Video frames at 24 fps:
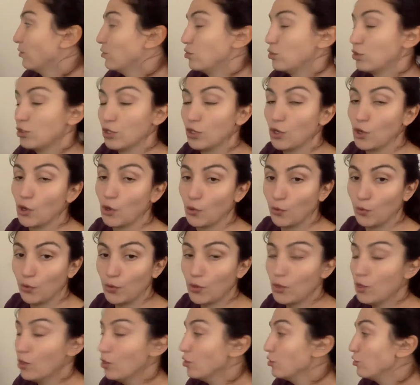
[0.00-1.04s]
2.
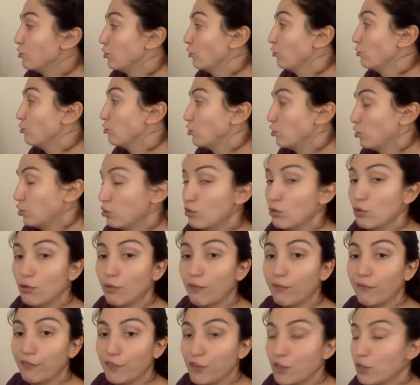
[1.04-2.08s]
So
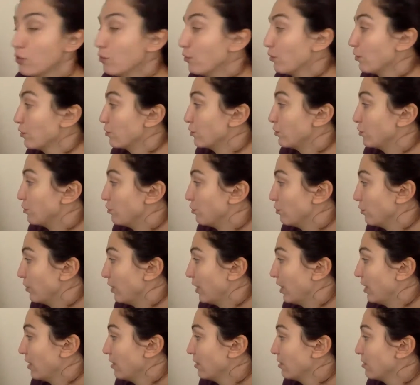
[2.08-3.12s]
2 fewer
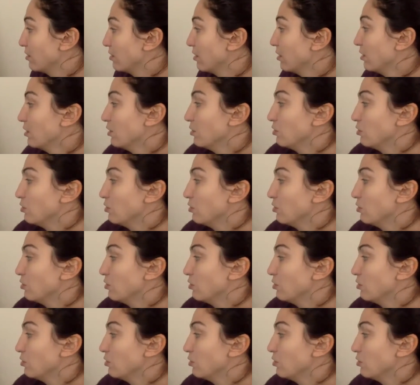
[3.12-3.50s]
students